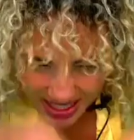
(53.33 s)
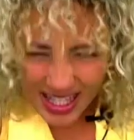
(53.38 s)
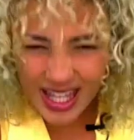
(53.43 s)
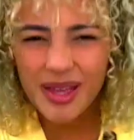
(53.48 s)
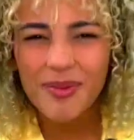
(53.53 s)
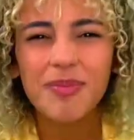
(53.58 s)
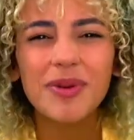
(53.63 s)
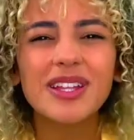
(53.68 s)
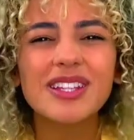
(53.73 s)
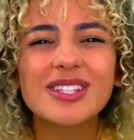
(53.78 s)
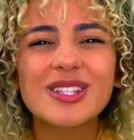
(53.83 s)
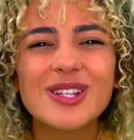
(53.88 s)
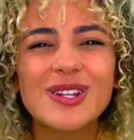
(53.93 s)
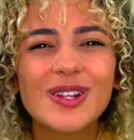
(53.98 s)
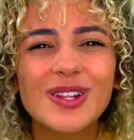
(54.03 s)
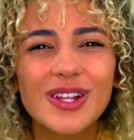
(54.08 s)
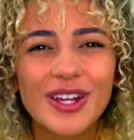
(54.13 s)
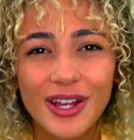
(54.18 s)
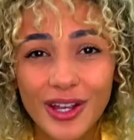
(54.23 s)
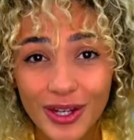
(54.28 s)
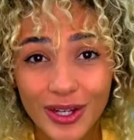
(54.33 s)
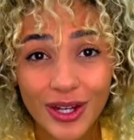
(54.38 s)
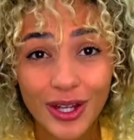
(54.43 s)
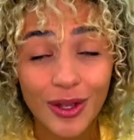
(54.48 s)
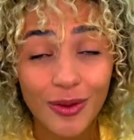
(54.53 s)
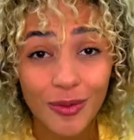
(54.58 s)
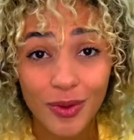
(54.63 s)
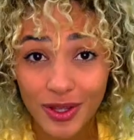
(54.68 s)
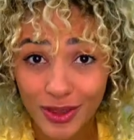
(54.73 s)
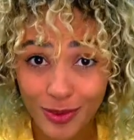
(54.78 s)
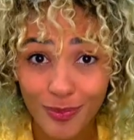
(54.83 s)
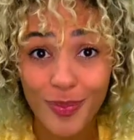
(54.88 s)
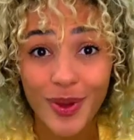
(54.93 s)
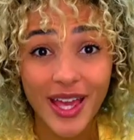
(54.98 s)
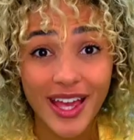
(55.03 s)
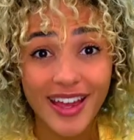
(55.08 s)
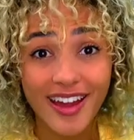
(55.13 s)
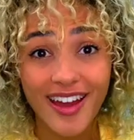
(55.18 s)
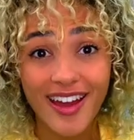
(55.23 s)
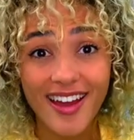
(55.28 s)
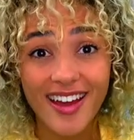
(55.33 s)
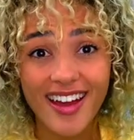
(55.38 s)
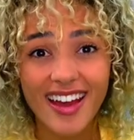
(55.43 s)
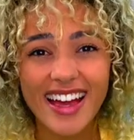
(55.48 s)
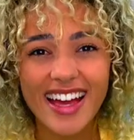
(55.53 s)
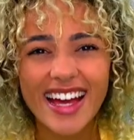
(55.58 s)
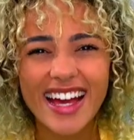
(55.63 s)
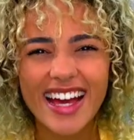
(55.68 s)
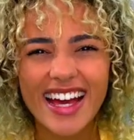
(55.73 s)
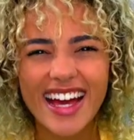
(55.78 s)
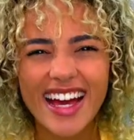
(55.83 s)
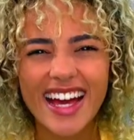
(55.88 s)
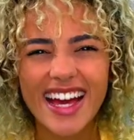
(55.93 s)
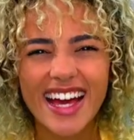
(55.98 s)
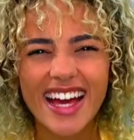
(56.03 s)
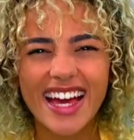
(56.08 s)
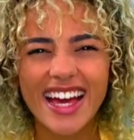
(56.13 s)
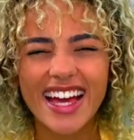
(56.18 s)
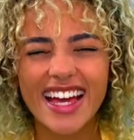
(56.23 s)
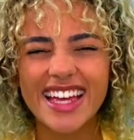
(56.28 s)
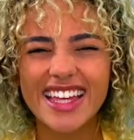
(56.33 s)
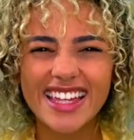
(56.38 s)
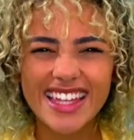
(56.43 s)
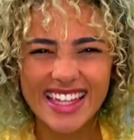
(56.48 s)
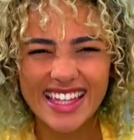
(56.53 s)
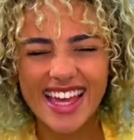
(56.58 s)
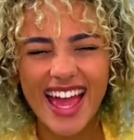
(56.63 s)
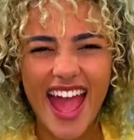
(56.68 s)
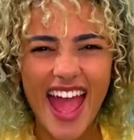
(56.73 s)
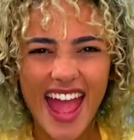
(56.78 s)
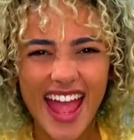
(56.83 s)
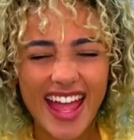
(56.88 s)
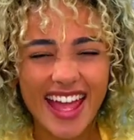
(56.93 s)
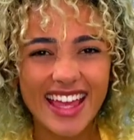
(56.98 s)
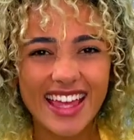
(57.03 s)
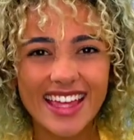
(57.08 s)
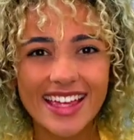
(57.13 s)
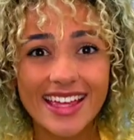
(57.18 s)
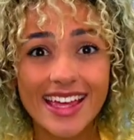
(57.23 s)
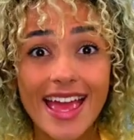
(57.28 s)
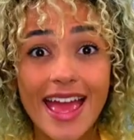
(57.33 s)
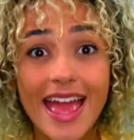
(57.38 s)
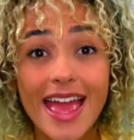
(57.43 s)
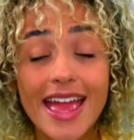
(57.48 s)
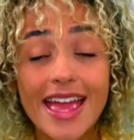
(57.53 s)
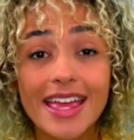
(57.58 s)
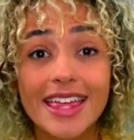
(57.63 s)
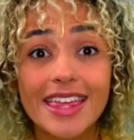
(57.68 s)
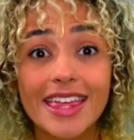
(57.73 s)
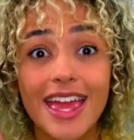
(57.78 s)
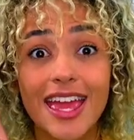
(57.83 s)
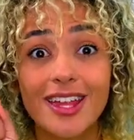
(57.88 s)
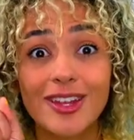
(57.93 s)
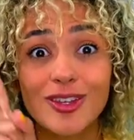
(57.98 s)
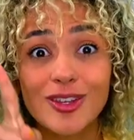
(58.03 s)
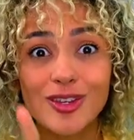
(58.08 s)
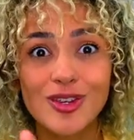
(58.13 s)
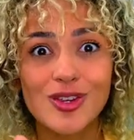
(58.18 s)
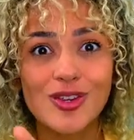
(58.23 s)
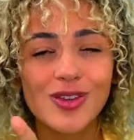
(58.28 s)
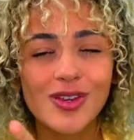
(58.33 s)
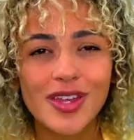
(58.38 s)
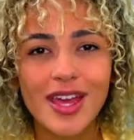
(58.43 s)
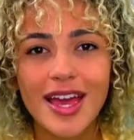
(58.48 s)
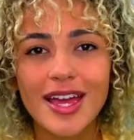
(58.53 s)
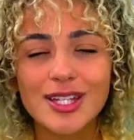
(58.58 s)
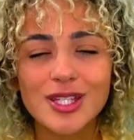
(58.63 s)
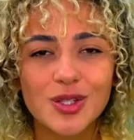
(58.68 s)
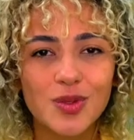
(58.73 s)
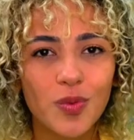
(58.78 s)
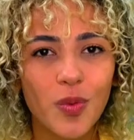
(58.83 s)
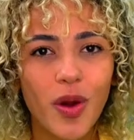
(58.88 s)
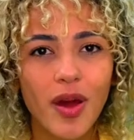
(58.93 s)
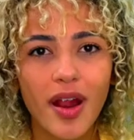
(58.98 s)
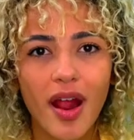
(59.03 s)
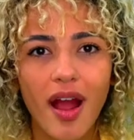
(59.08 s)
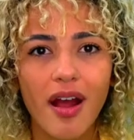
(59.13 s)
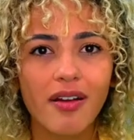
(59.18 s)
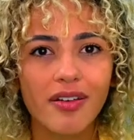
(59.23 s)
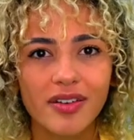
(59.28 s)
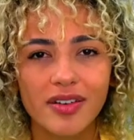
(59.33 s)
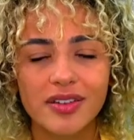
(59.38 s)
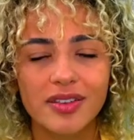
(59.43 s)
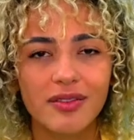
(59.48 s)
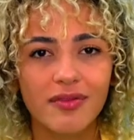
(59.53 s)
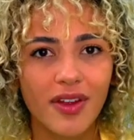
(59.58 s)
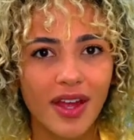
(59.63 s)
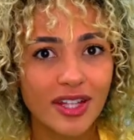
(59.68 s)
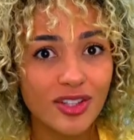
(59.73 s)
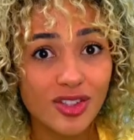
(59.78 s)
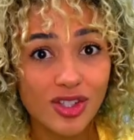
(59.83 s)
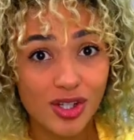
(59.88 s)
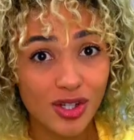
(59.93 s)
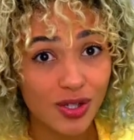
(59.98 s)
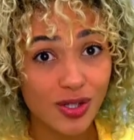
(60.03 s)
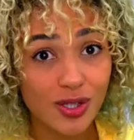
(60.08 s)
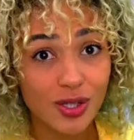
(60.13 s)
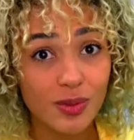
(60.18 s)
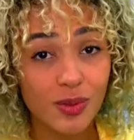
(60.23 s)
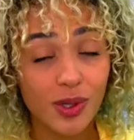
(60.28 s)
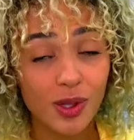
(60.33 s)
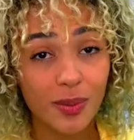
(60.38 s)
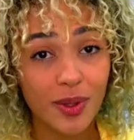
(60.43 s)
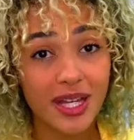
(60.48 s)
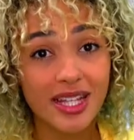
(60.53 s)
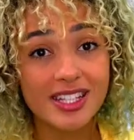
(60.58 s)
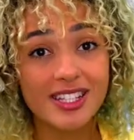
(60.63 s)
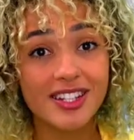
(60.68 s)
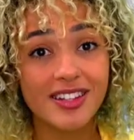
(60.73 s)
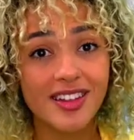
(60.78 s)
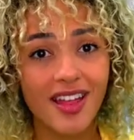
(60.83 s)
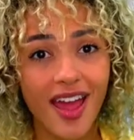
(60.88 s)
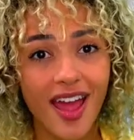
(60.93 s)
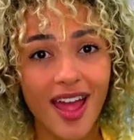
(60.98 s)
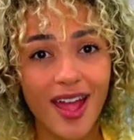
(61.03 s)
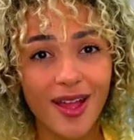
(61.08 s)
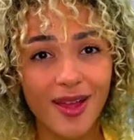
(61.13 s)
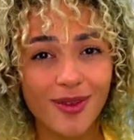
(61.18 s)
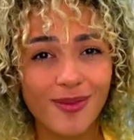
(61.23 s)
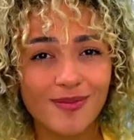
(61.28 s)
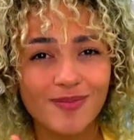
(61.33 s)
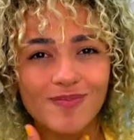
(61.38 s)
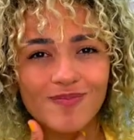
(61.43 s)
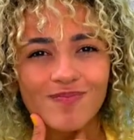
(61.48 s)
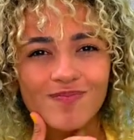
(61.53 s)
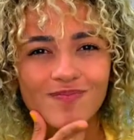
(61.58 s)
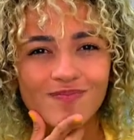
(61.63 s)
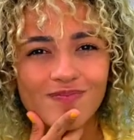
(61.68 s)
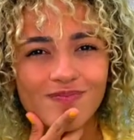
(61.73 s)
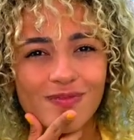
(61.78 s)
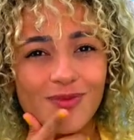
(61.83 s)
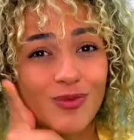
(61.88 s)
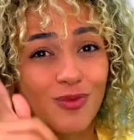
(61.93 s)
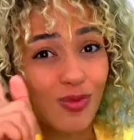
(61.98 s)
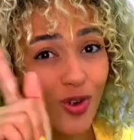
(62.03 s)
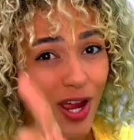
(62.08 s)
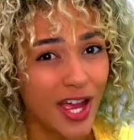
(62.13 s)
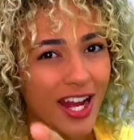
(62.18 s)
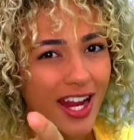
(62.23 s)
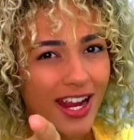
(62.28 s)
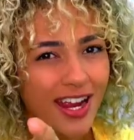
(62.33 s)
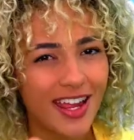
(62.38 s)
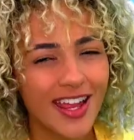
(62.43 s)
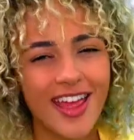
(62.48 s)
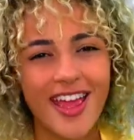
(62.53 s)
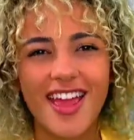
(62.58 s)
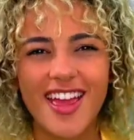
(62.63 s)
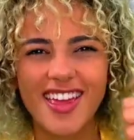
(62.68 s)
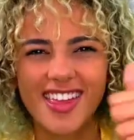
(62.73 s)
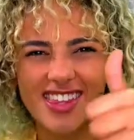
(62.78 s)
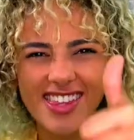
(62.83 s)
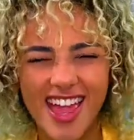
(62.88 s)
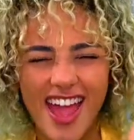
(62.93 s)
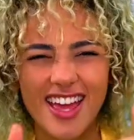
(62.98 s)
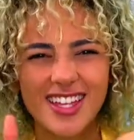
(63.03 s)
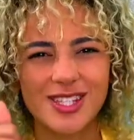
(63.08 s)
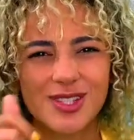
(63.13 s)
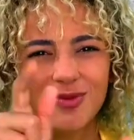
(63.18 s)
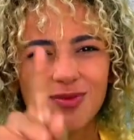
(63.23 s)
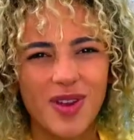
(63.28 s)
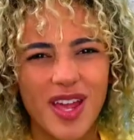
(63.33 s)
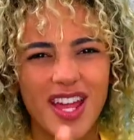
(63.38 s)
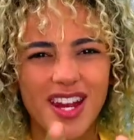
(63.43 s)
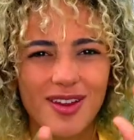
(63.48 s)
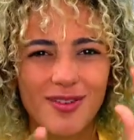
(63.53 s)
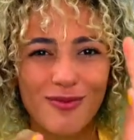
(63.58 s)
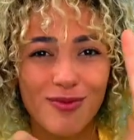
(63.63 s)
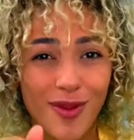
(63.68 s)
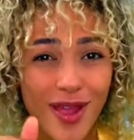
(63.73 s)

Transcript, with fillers: leap into learning with Bia? Yay! Can you guess what our adventures will be today? Ready? Yes, ready,